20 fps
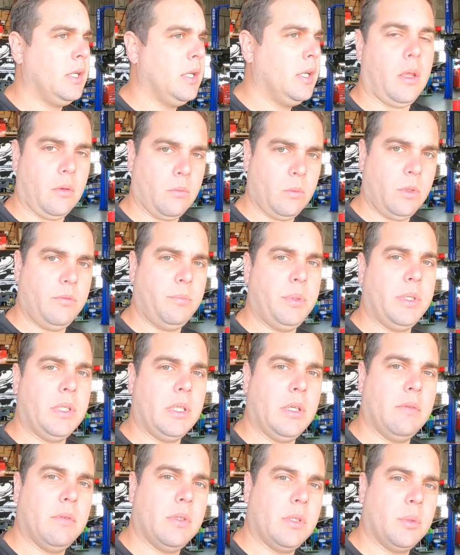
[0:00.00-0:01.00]
and we've been
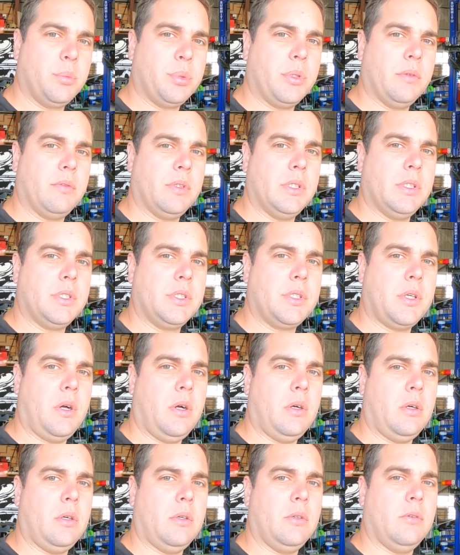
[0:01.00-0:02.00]
given the privilege
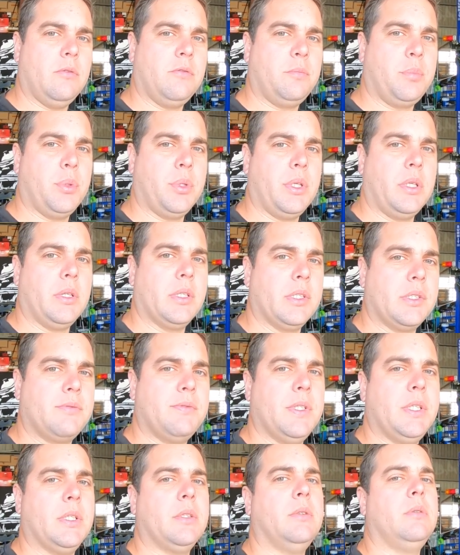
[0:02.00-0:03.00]
of putting this
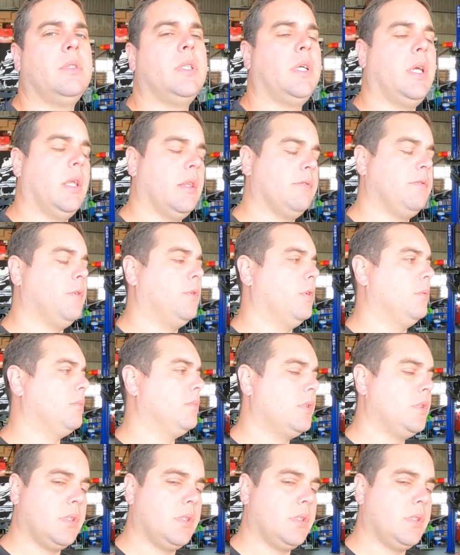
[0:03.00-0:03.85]
vehicle together for them.